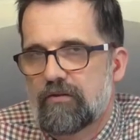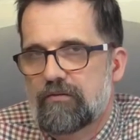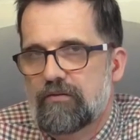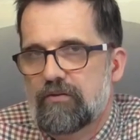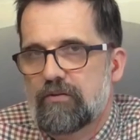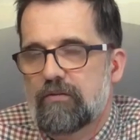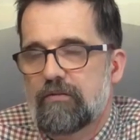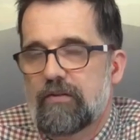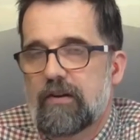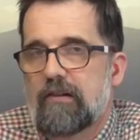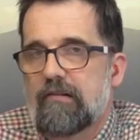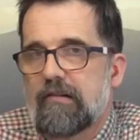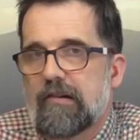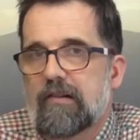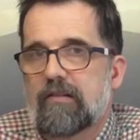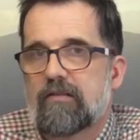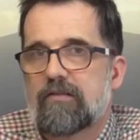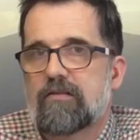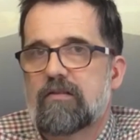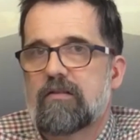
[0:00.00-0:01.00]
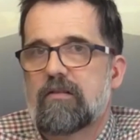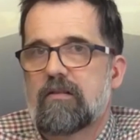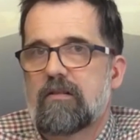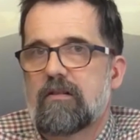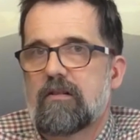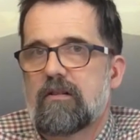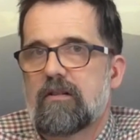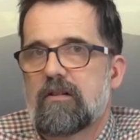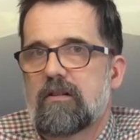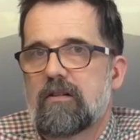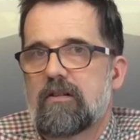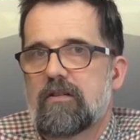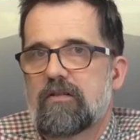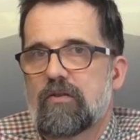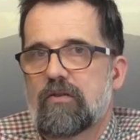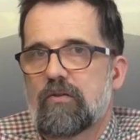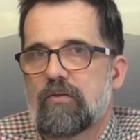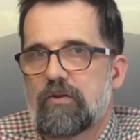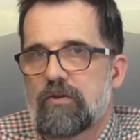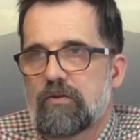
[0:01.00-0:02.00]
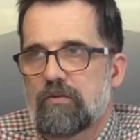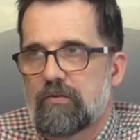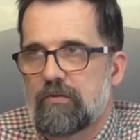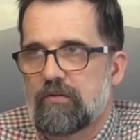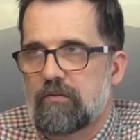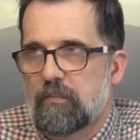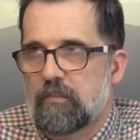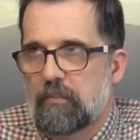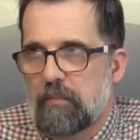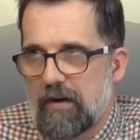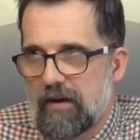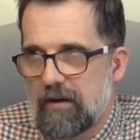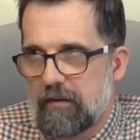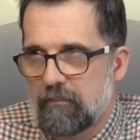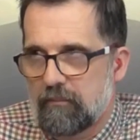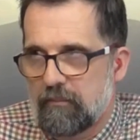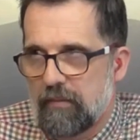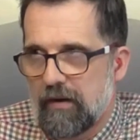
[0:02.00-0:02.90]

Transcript: new variants. So by